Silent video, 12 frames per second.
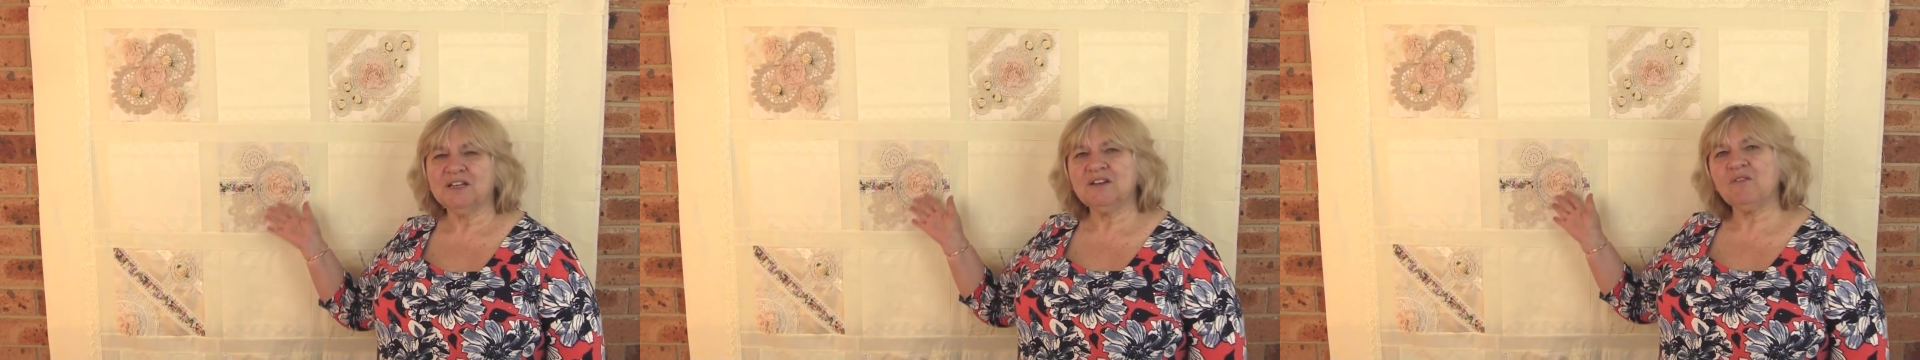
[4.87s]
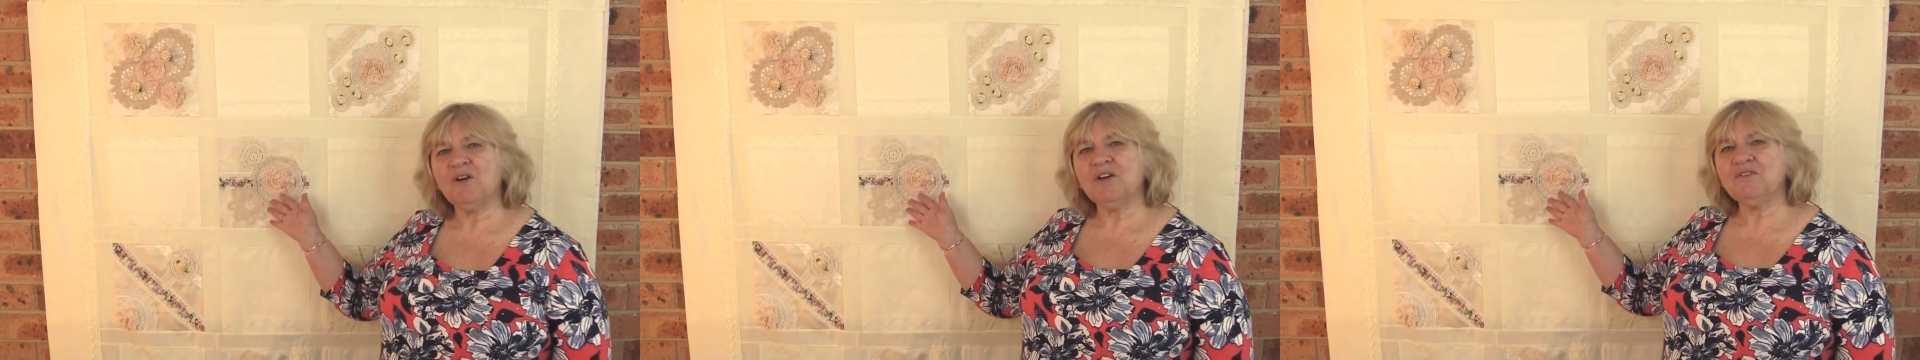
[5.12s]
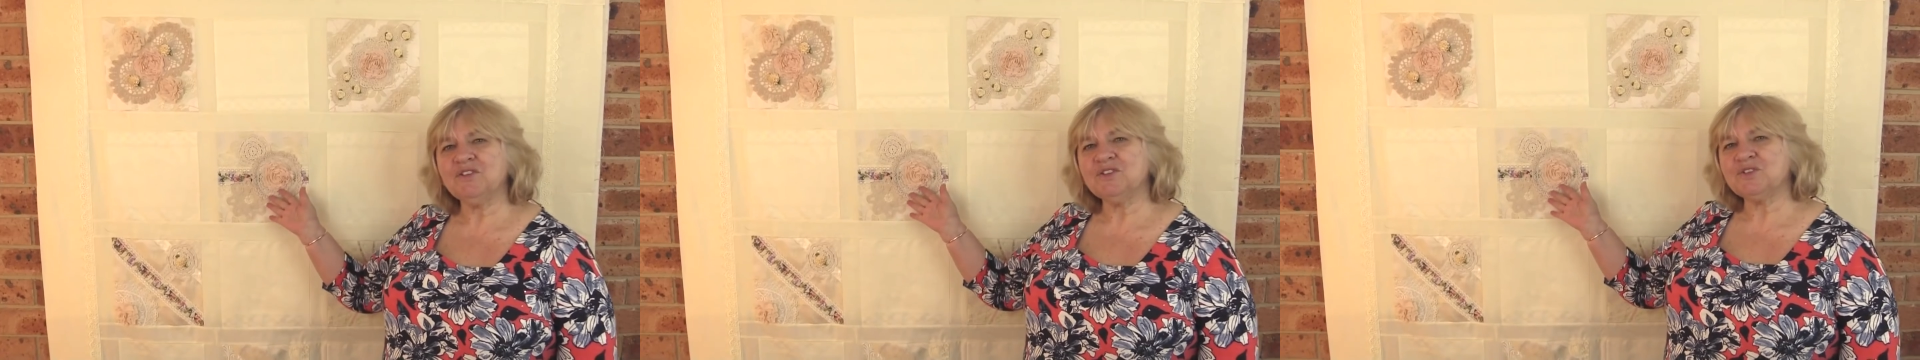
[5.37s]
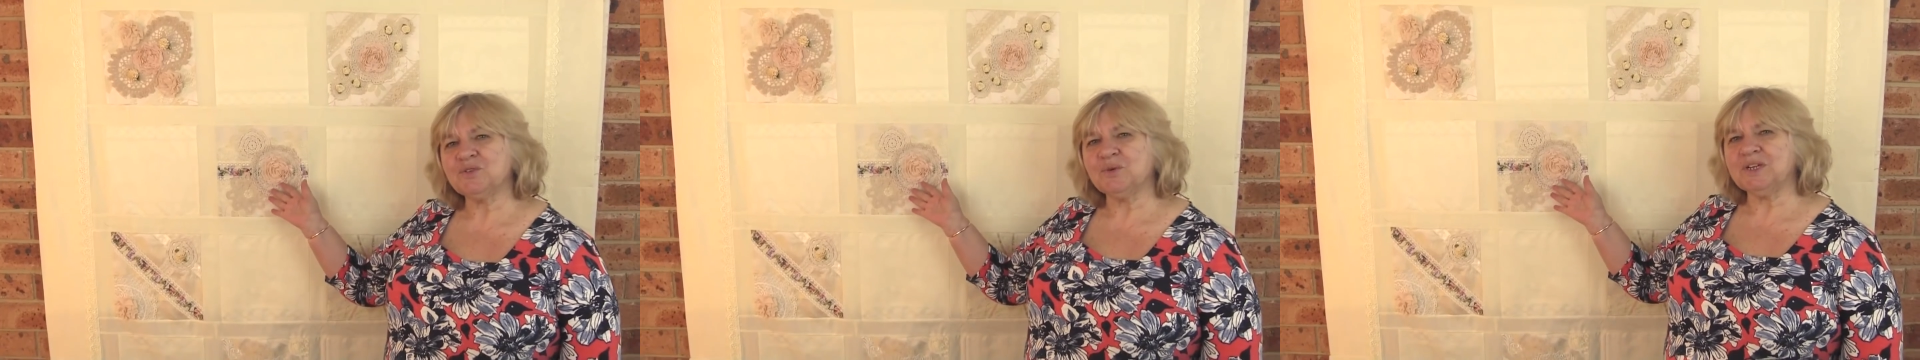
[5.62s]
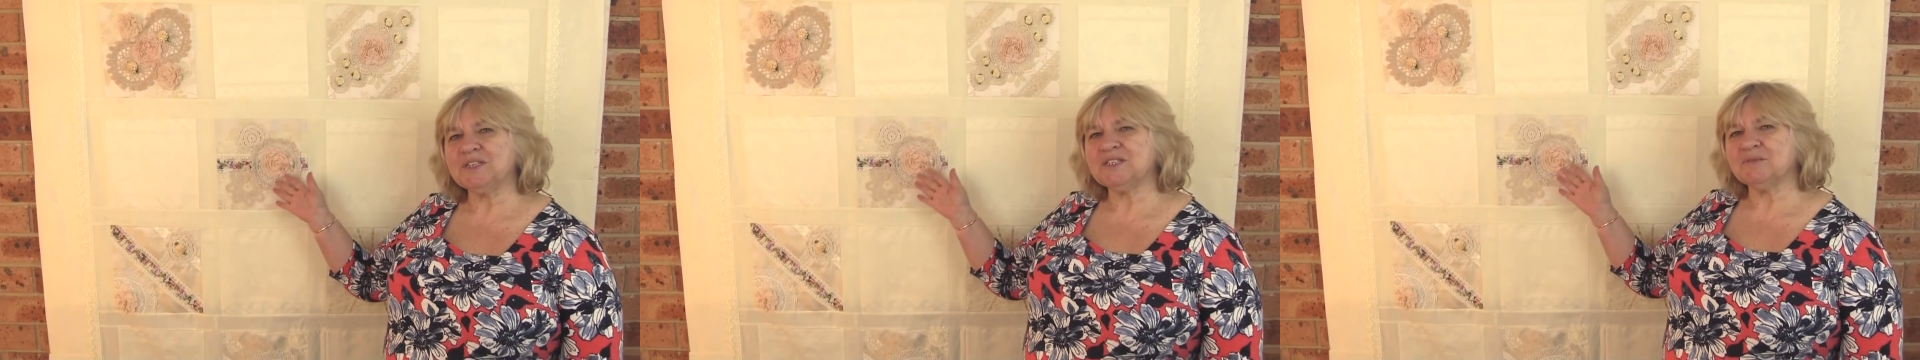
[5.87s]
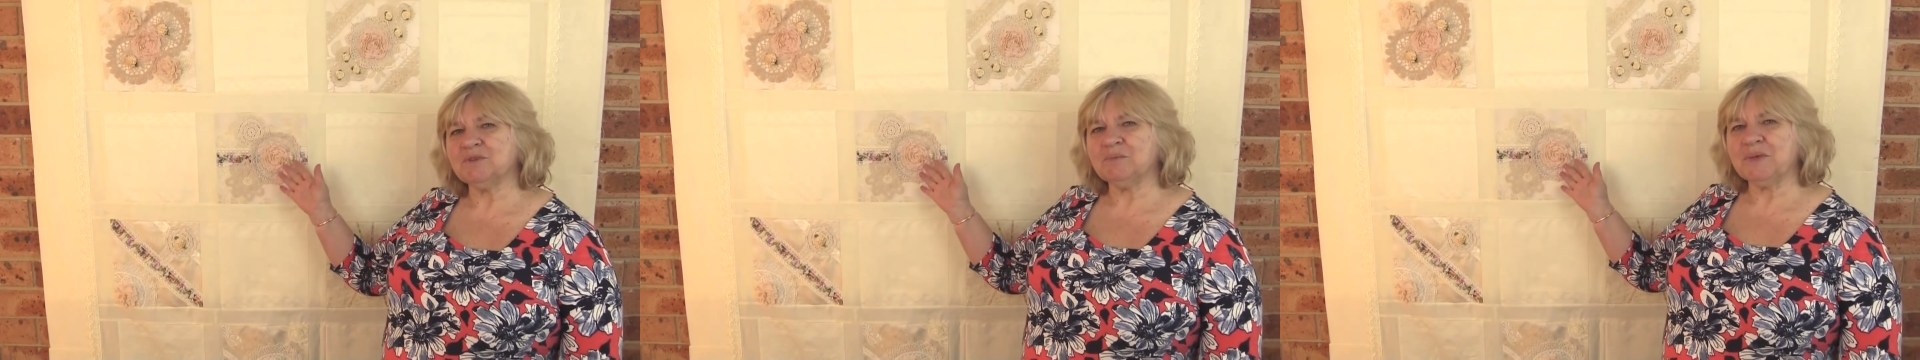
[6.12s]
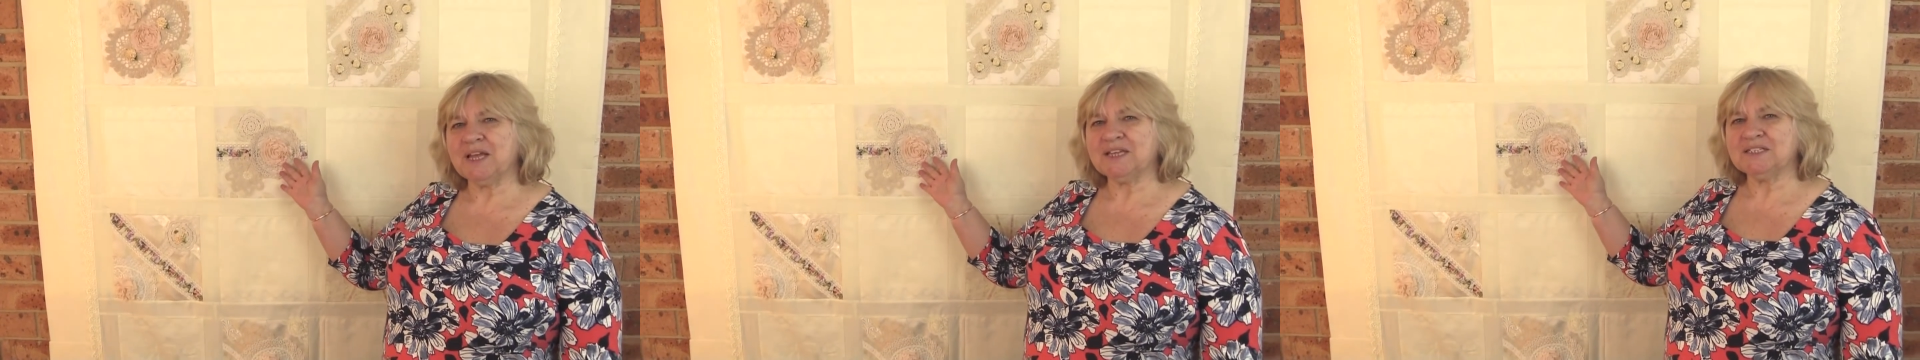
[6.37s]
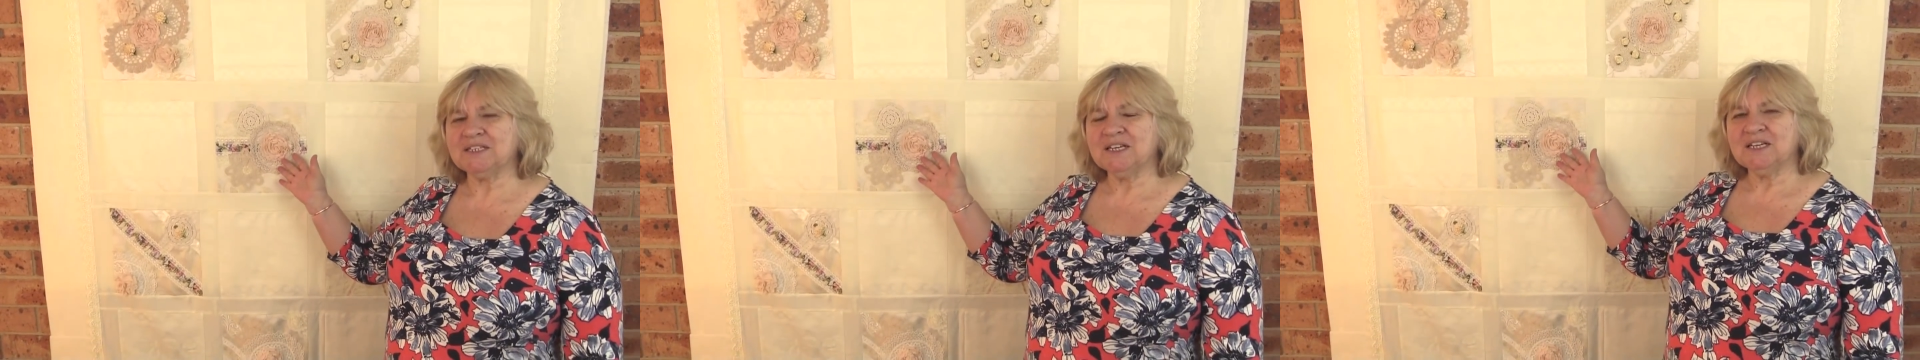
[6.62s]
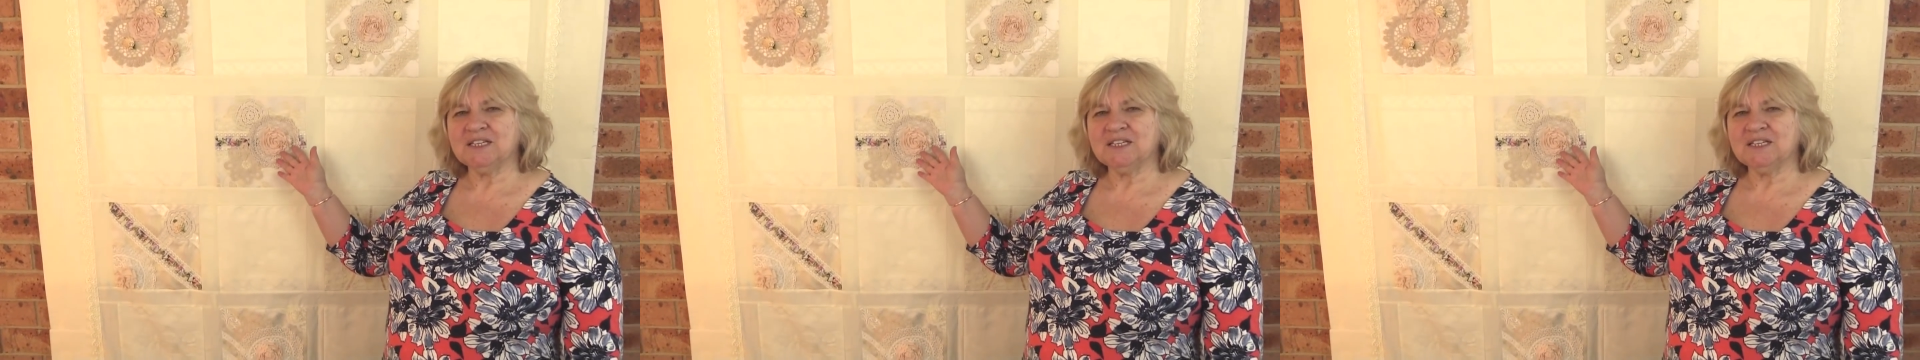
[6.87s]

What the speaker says: Now, I've used doilies that were made